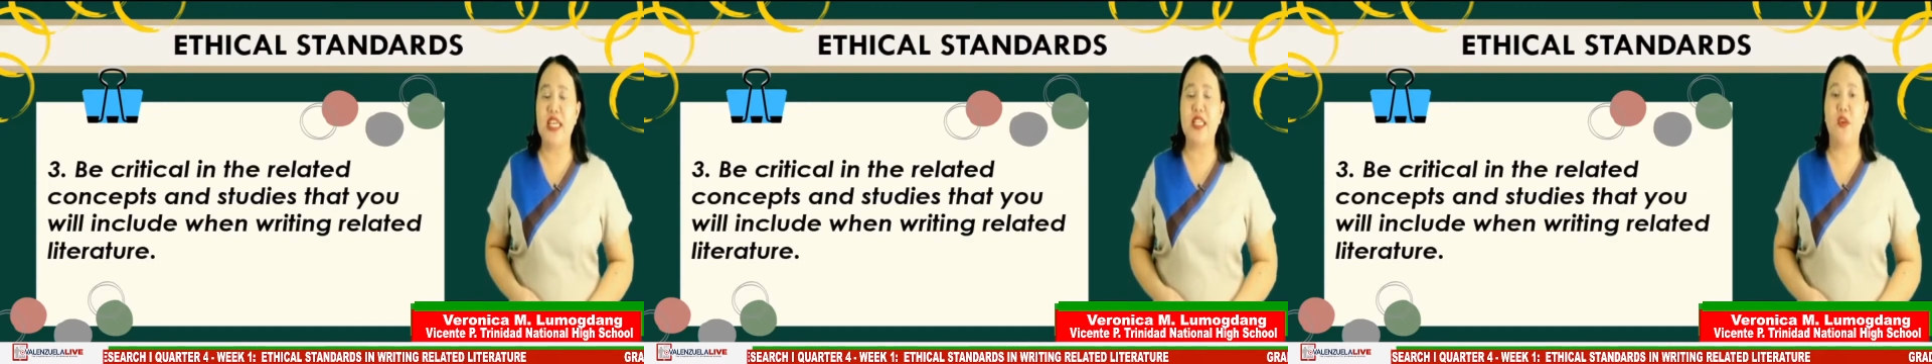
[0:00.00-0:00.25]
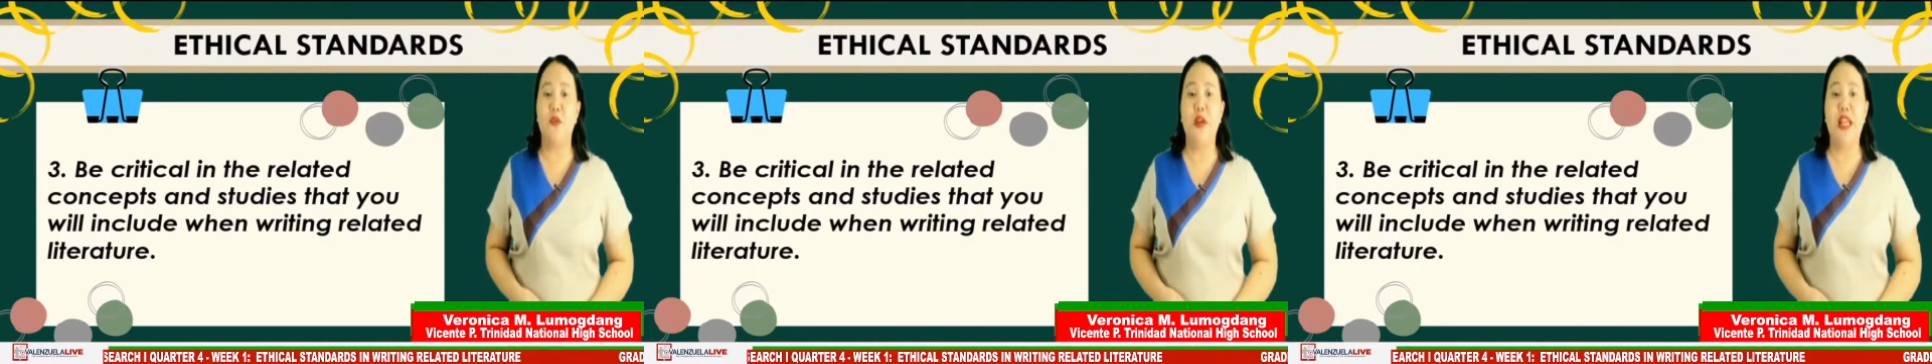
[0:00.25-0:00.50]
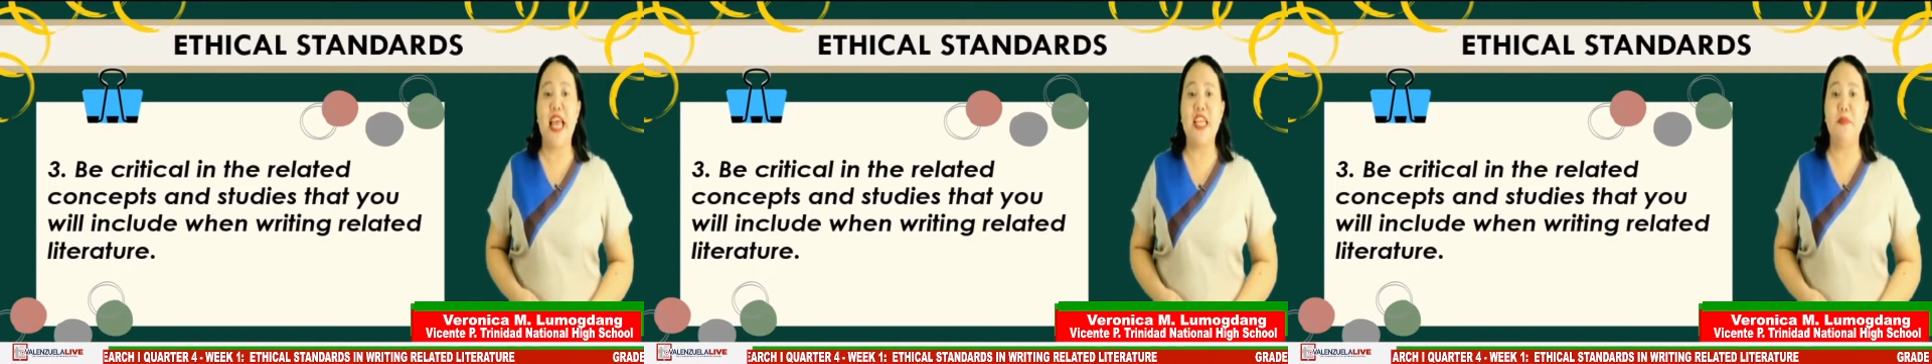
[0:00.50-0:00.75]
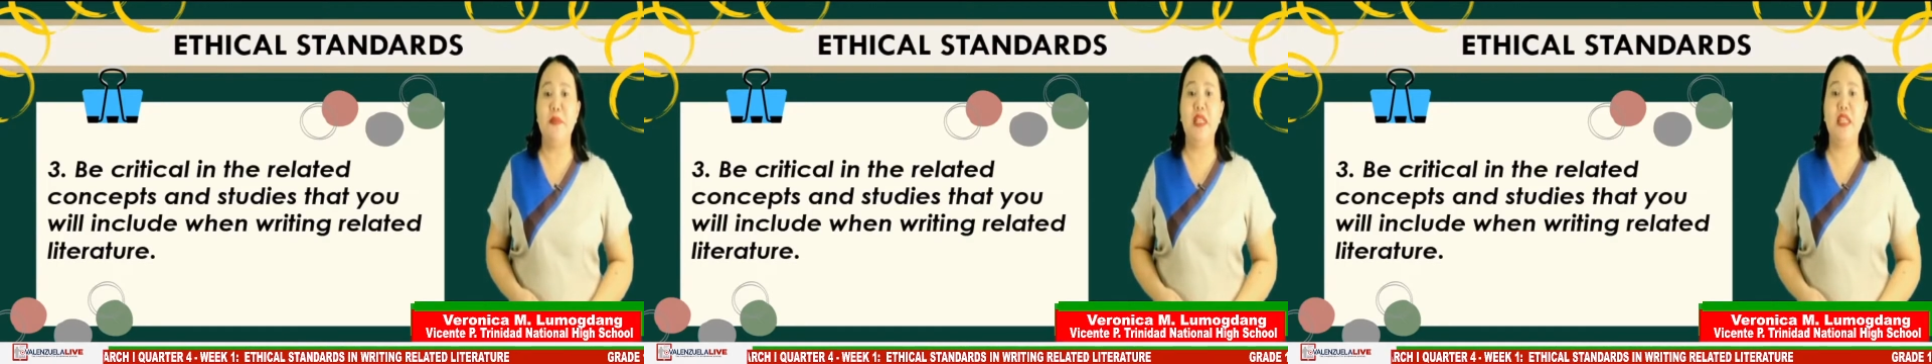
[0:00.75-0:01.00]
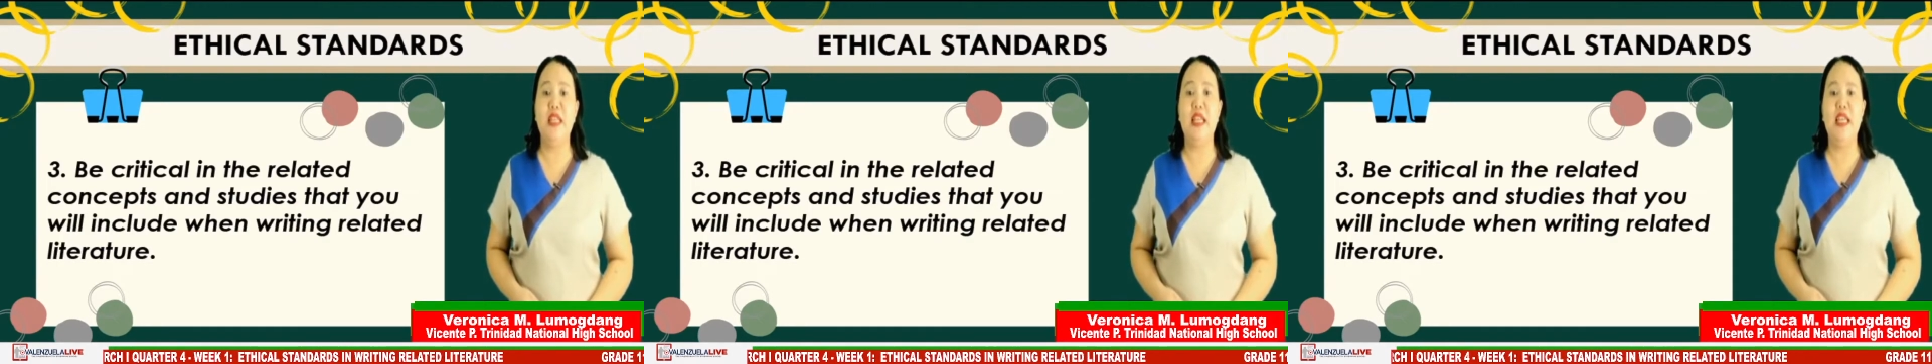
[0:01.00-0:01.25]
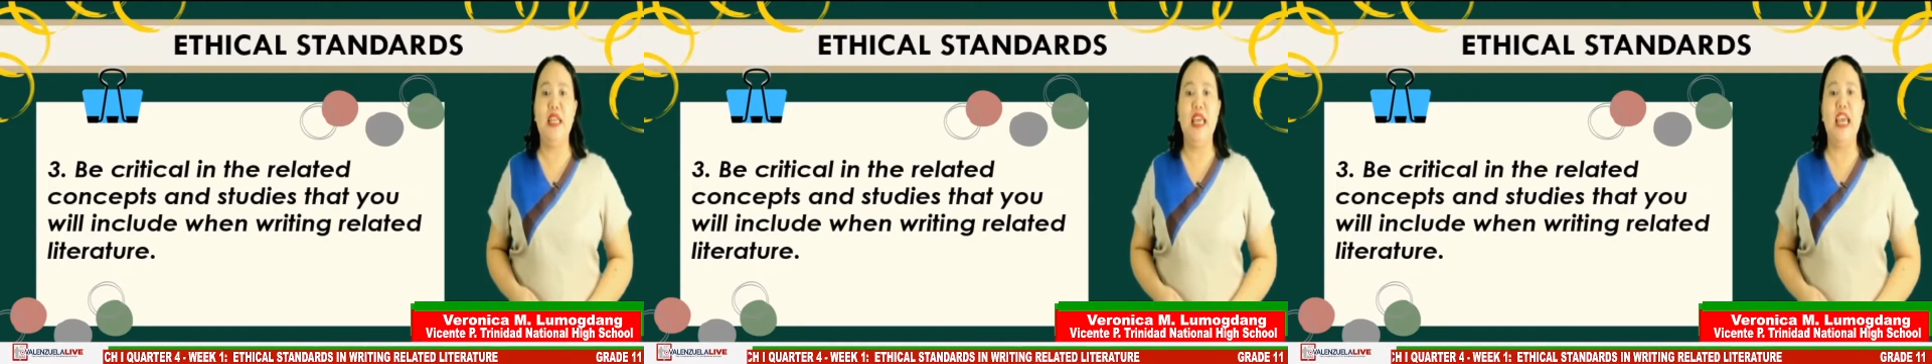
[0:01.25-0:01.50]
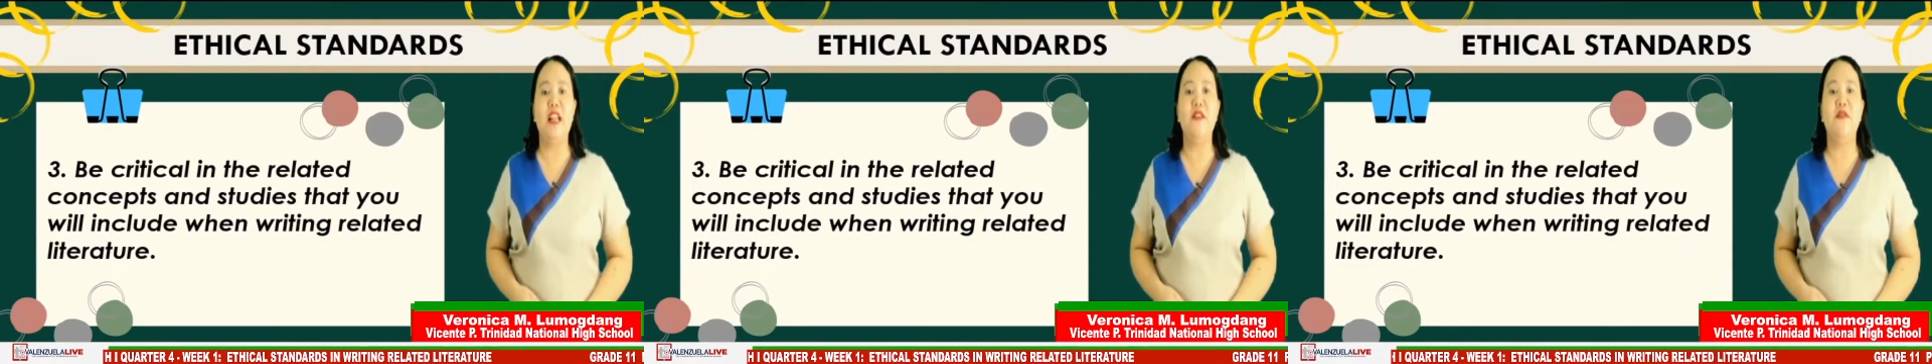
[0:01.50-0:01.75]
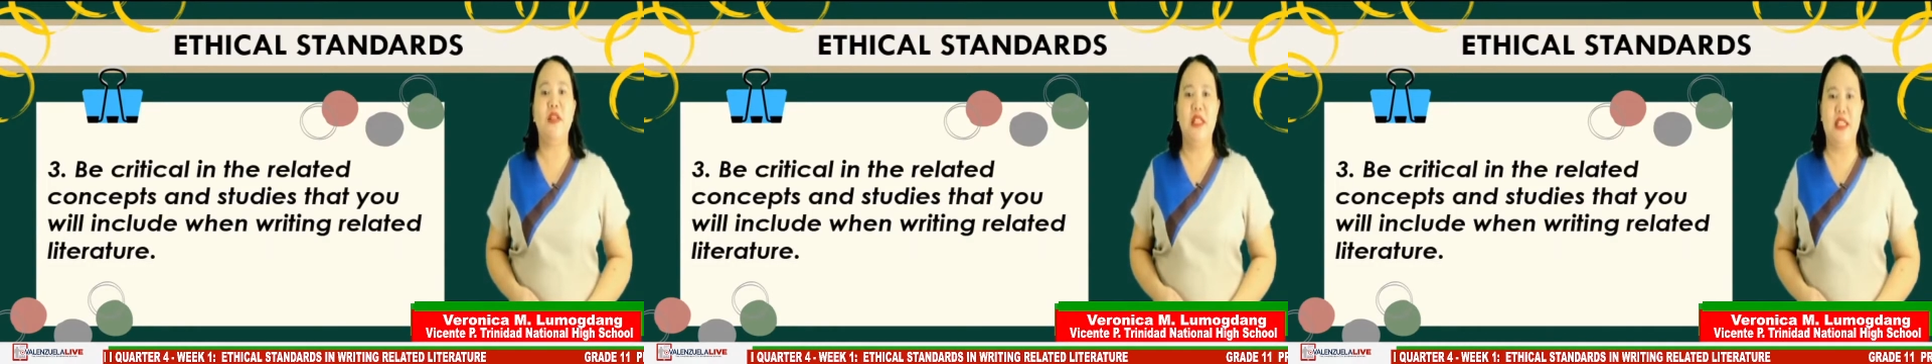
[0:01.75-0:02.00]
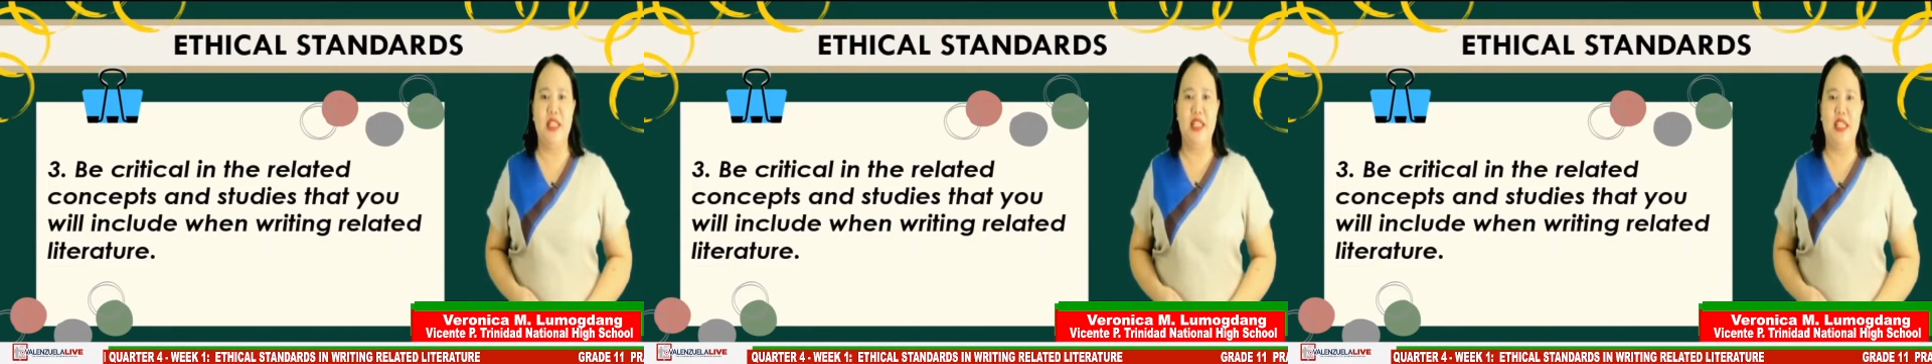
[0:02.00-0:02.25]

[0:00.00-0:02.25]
reliability and validity.